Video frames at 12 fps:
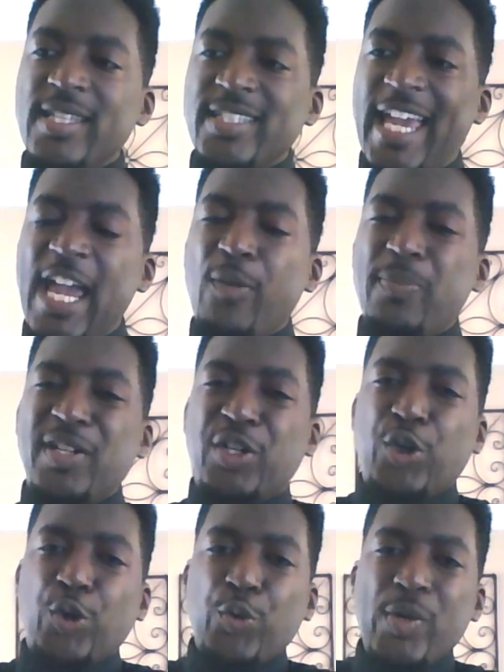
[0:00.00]
to help
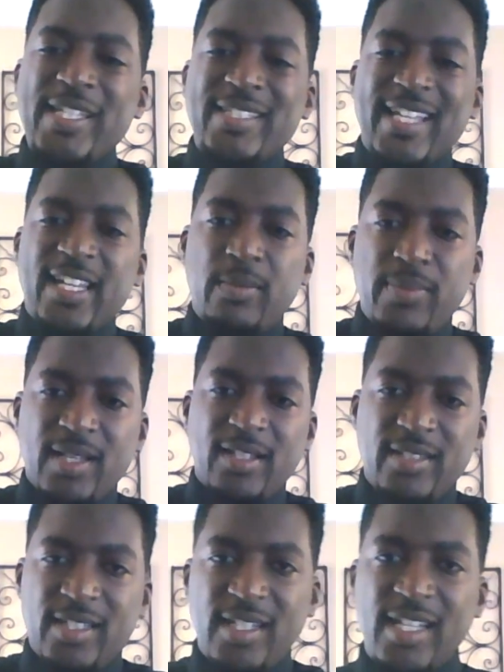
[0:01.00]
increase that
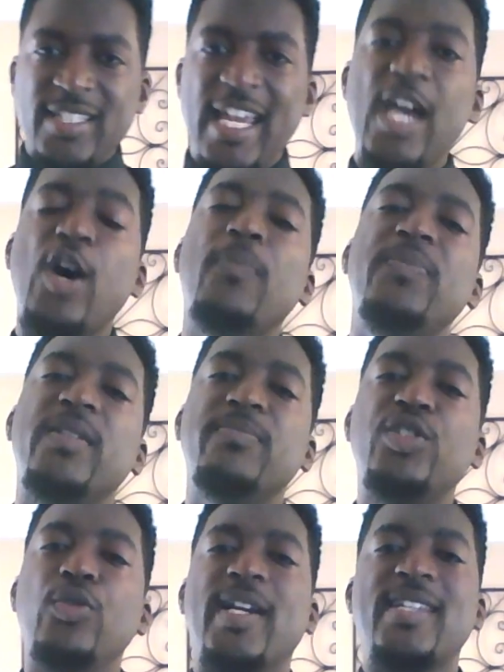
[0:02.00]
ability, to help them
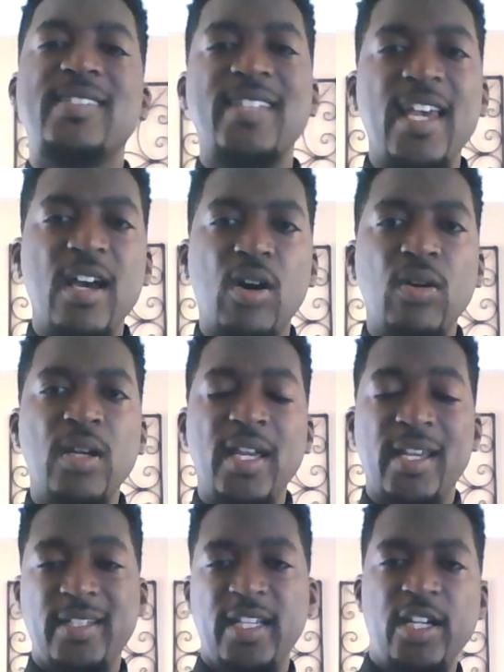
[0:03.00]
to excel
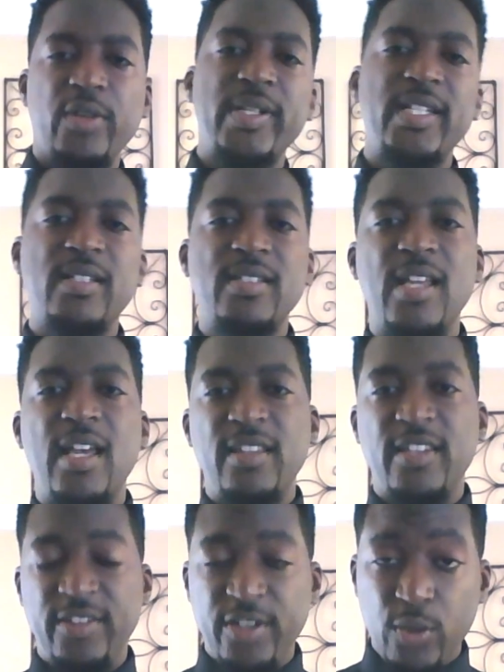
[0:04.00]
in areas
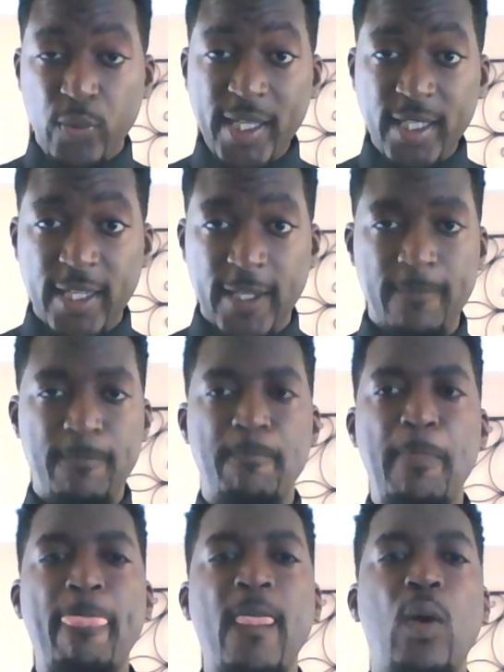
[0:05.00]
that they're weak in.
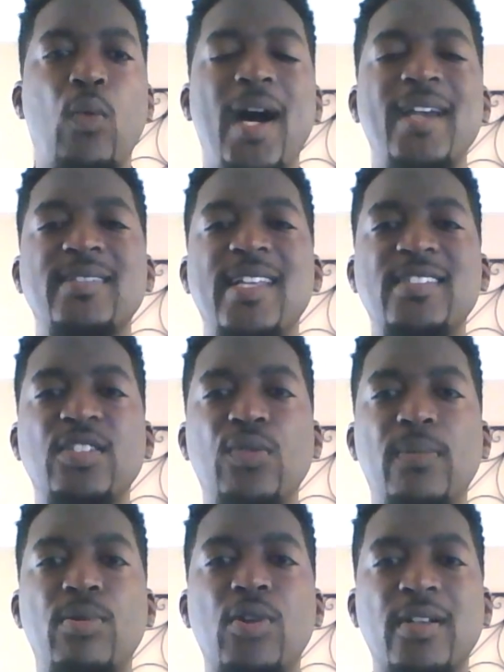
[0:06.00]
Why is that so
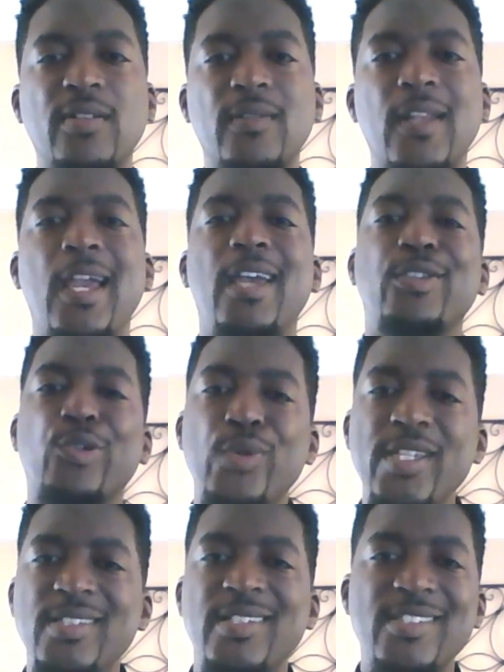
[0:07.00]
important? The
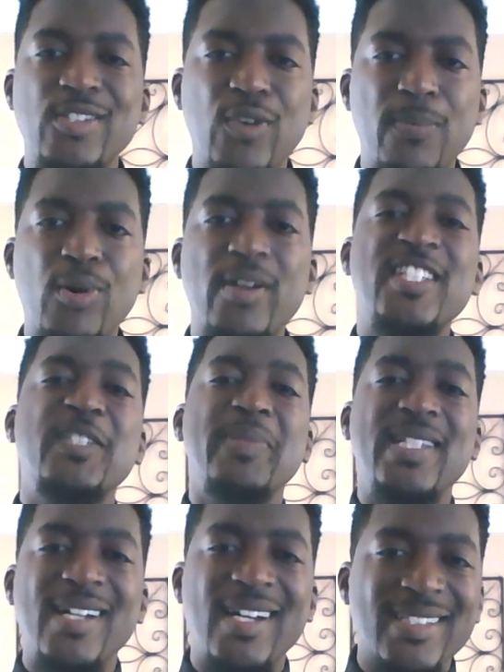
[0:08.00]
reason it's so important is
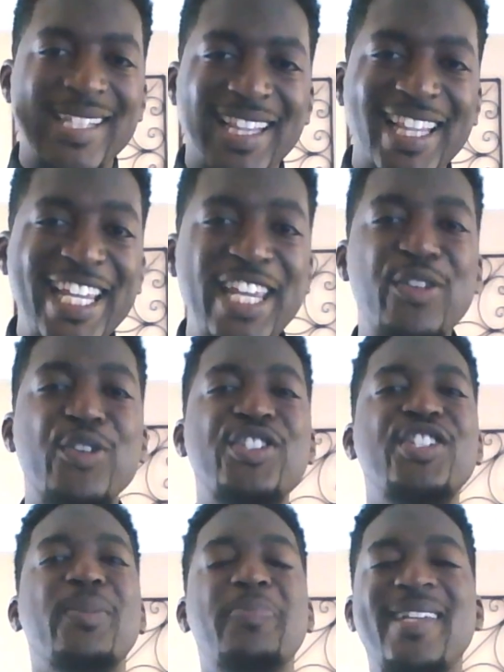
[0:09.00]
because
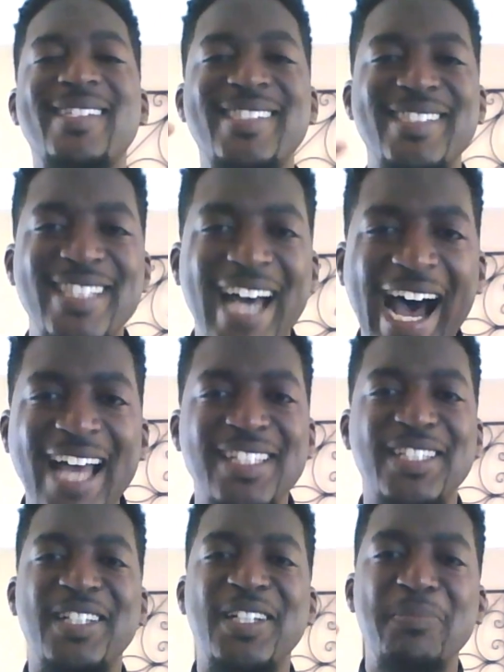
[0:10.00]
leadership is not
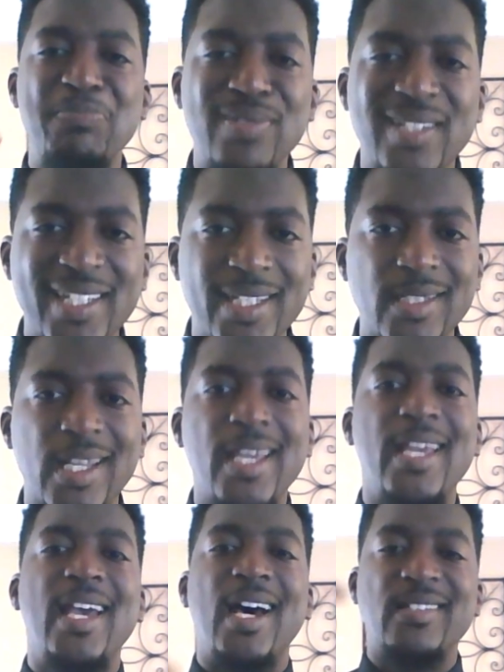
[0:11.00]
complete
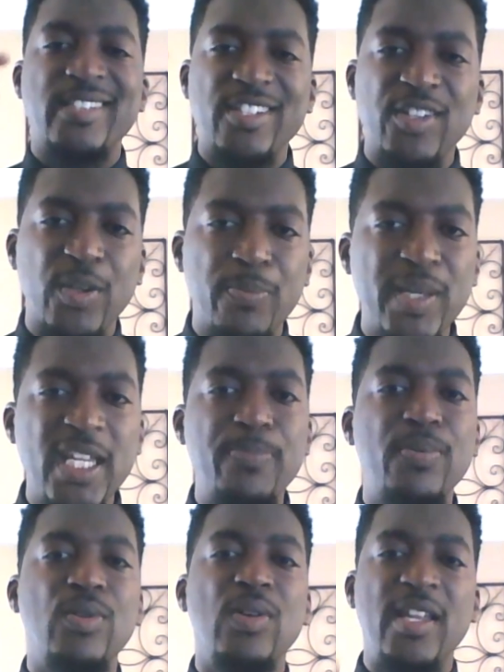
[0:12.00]
until the
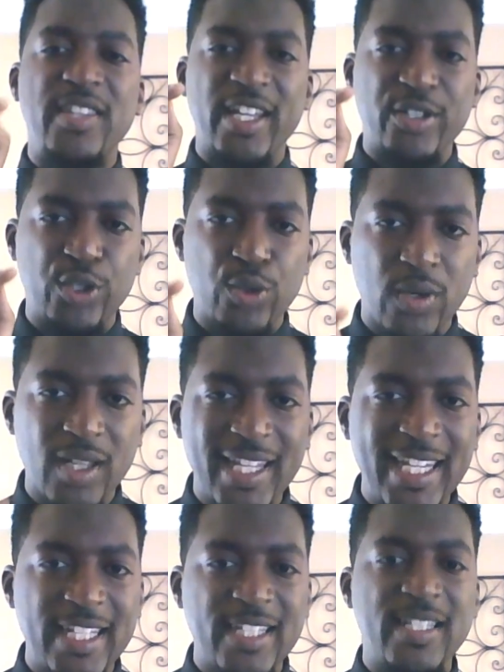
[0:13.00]
people that you are
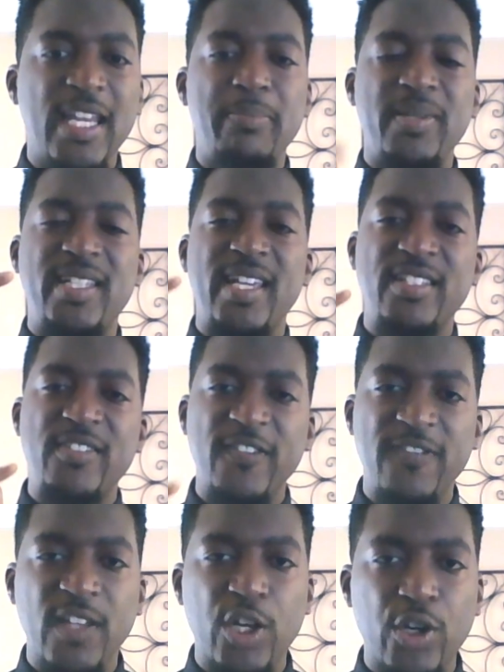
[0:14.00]
leading begin to
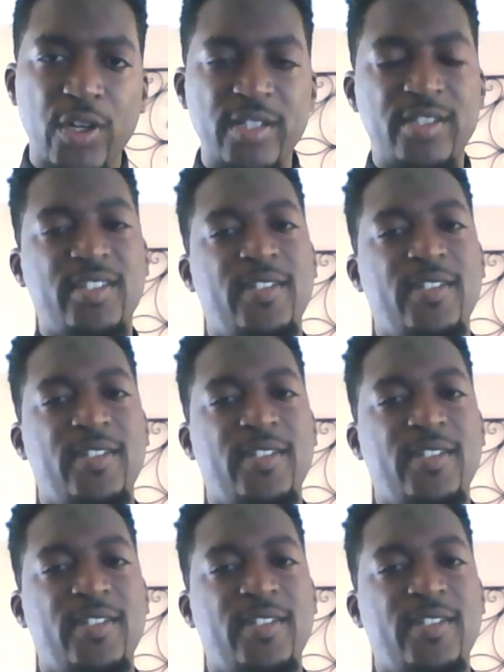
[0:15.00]
flourish.